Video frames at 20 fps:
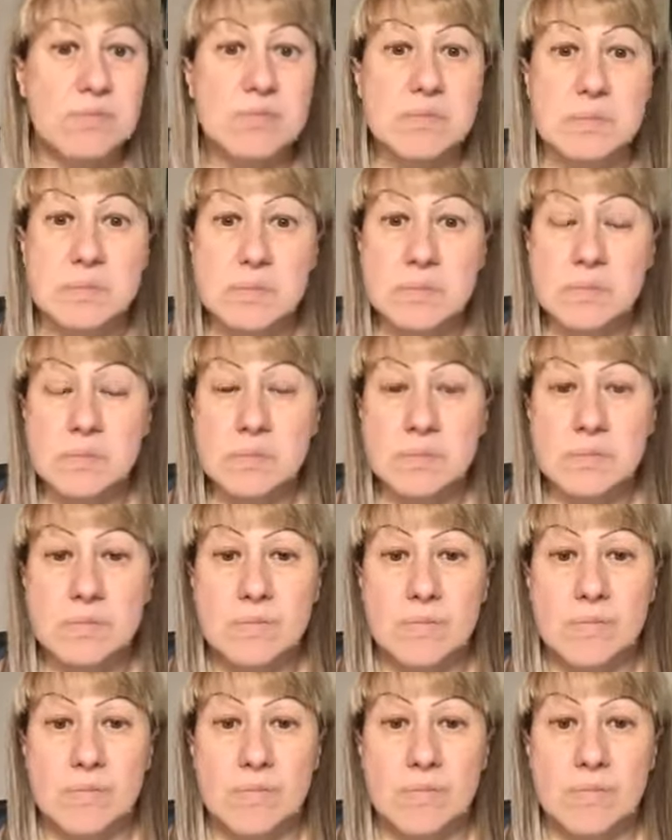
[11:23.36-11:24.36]

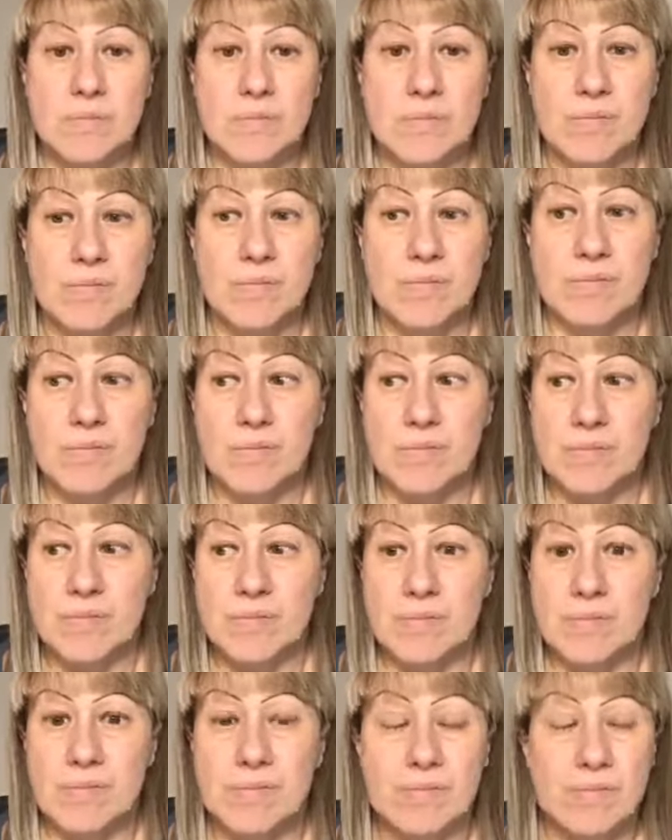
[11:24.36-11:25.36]

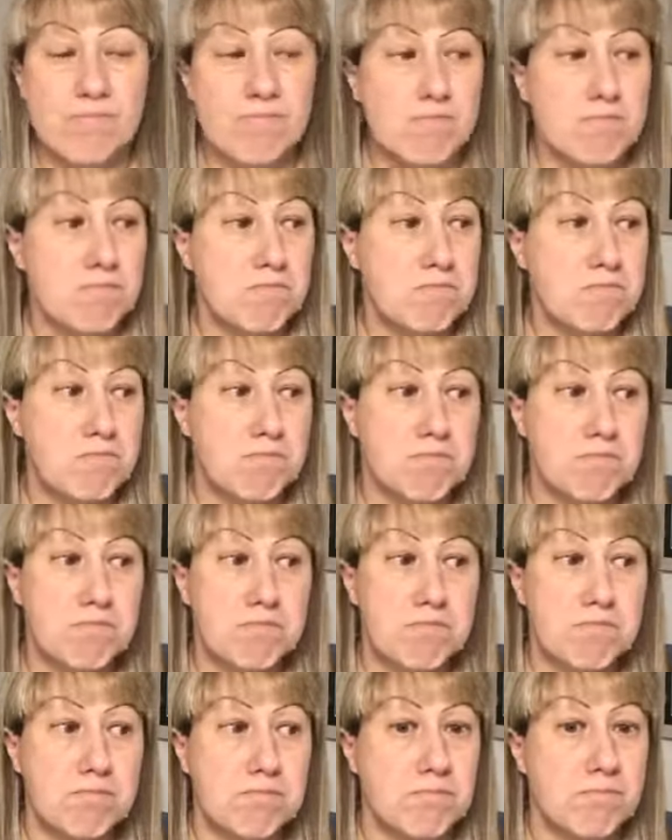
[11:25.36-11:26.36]

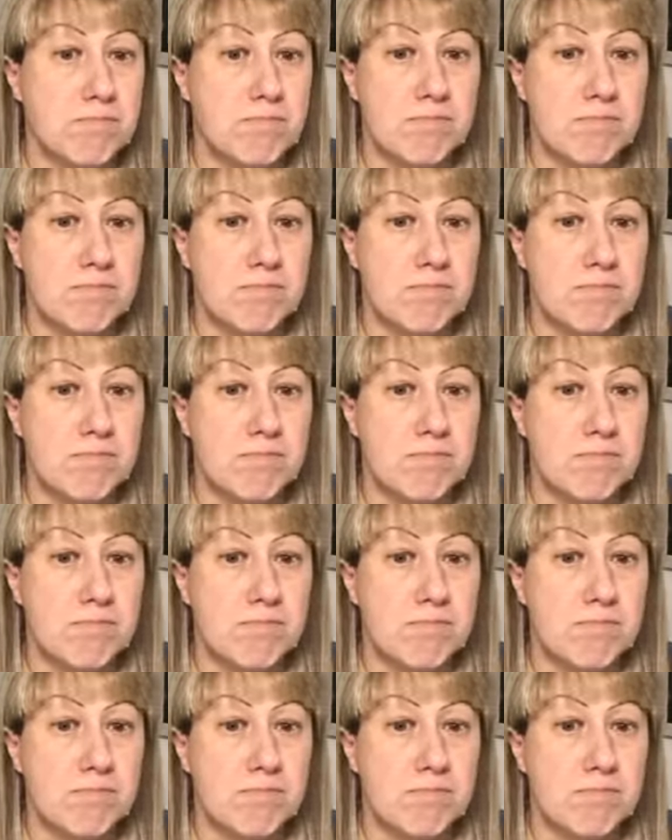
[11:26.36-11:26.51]
Nothing is said.